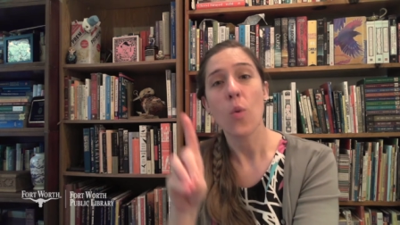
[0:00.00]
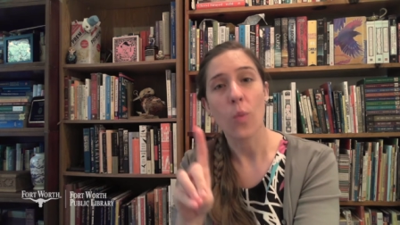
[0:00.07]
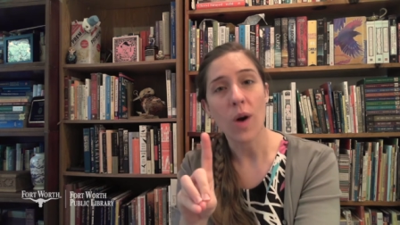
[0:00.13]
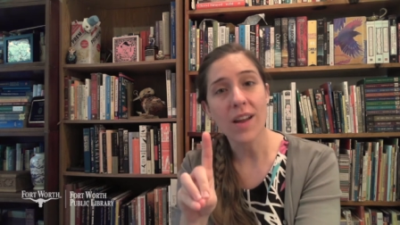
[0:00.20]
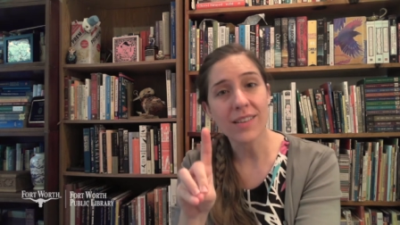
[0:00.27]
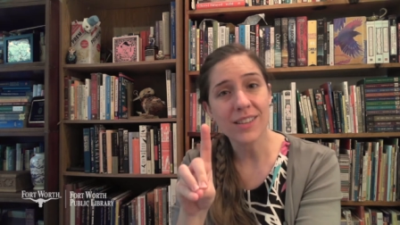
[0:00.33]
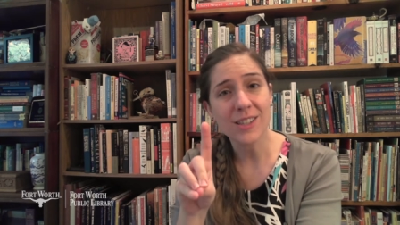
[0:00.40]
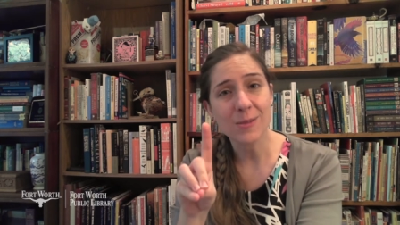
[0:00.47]

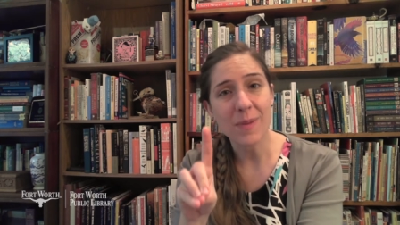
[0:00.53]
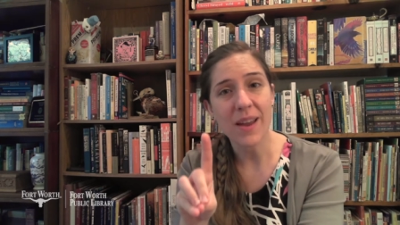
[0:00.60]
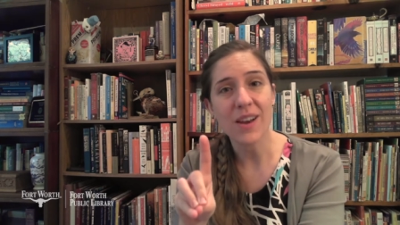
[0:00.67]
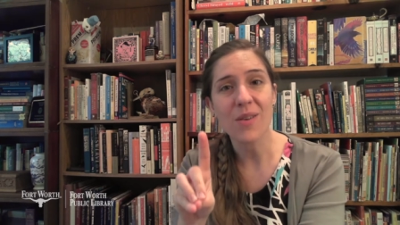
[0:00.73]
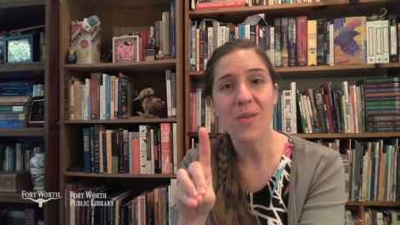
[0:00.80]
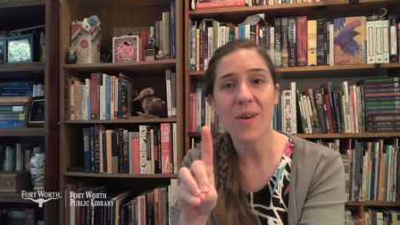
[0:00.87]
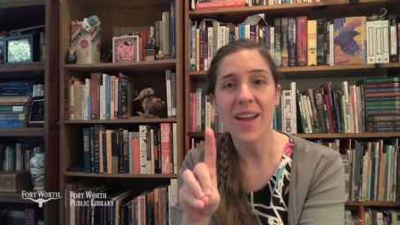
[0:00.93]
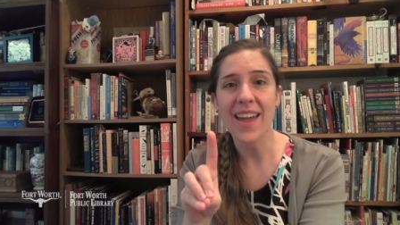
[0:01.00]
One spun
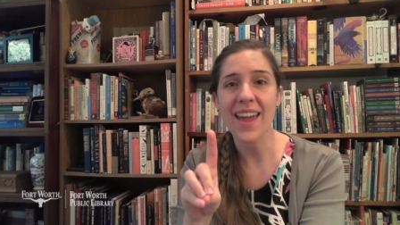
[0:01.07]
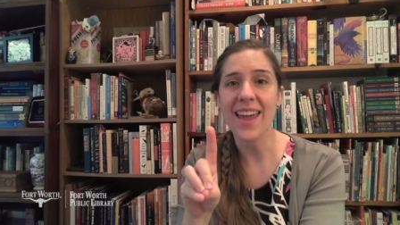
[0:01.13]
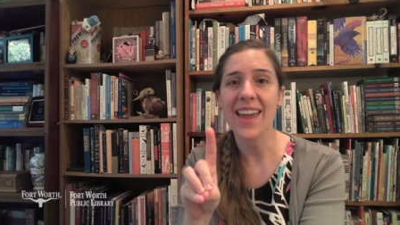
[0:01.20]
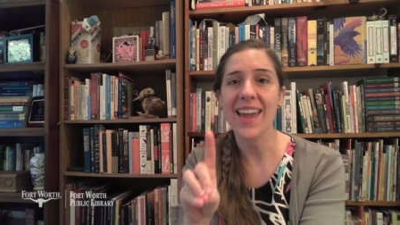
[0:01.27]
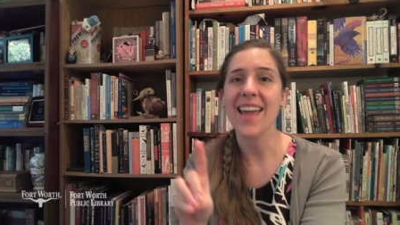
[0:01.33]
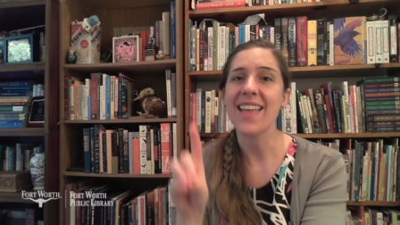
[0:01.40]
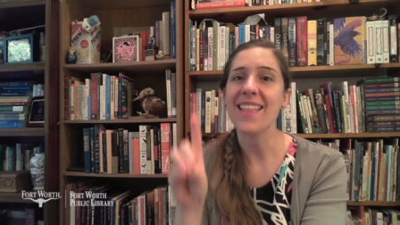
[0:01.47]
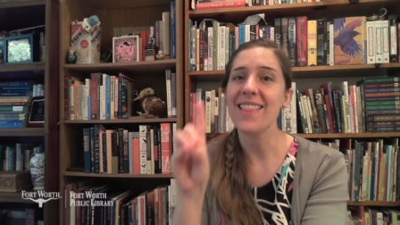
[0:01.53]

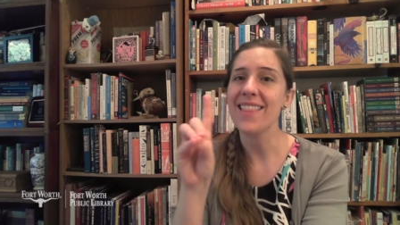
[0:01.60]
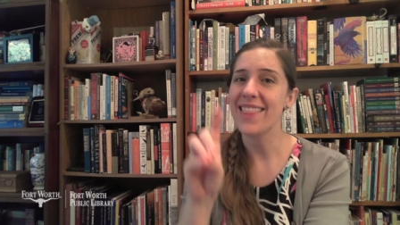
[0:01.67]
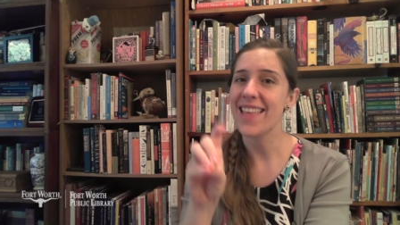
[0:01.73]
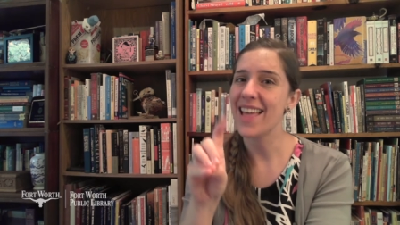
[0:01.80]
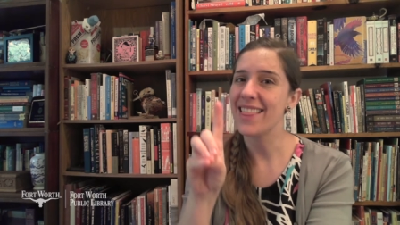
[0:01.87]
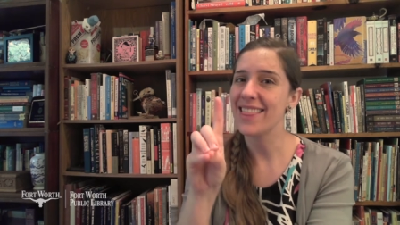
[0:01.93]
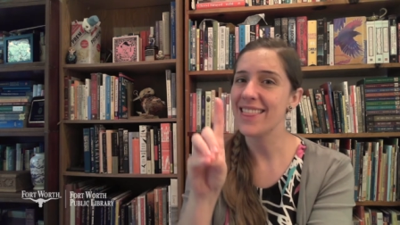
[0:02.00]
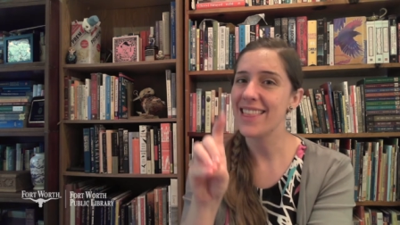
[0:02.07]
away and
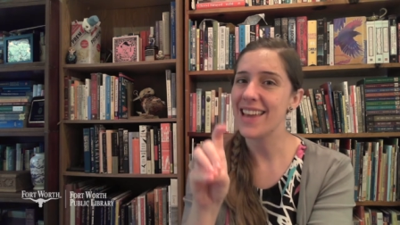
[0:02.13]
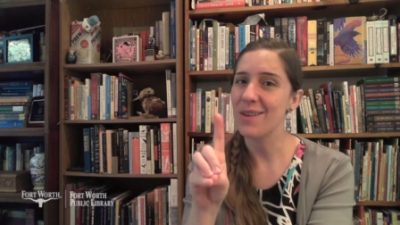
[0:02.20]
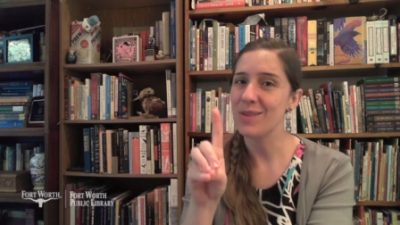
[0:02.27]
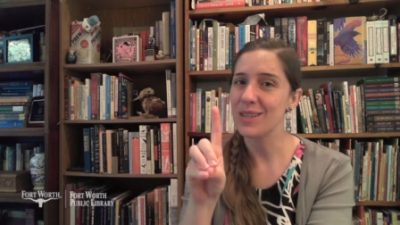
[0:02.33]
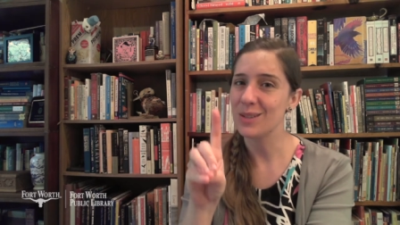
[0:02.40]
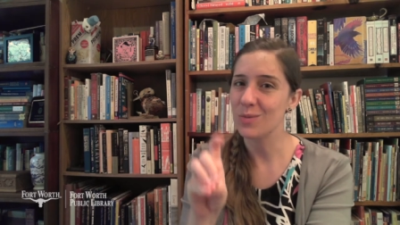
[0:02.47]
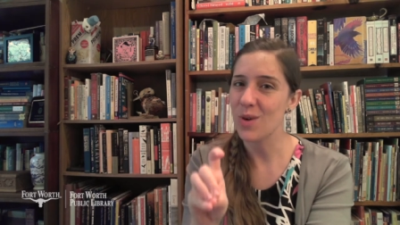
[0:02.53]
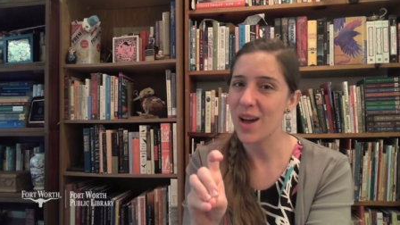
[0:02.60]
then there
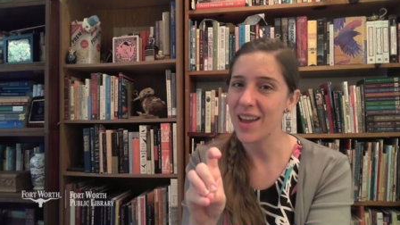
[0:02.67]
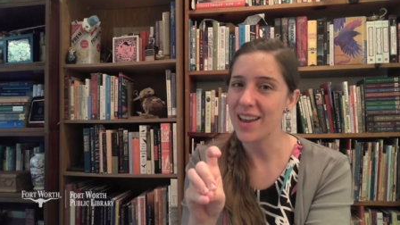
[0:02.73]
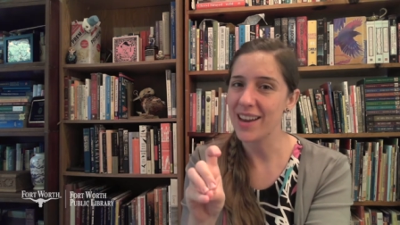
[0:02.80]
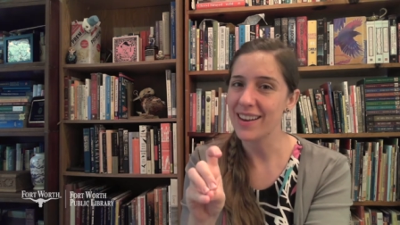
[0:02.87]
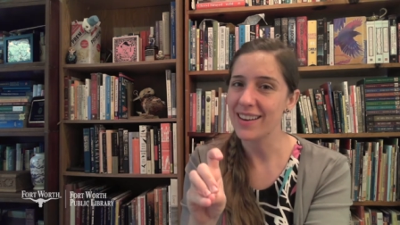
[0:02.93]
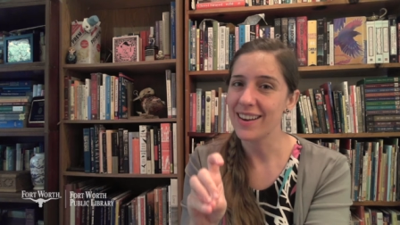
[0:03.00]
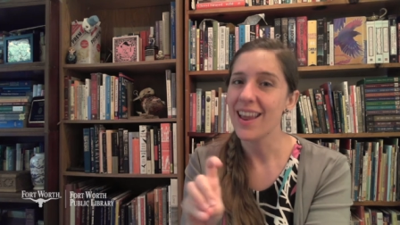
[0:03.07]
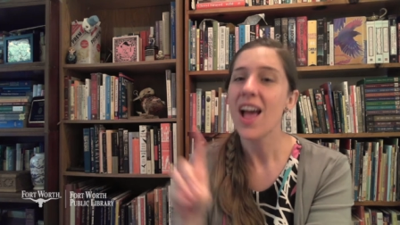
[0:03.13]
was
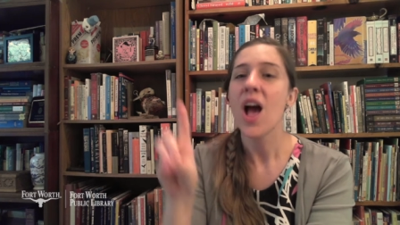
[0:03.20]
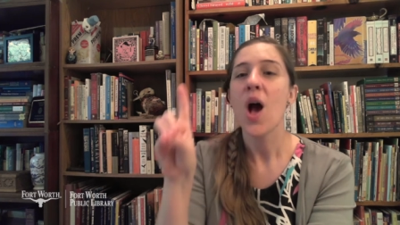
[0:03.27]
one.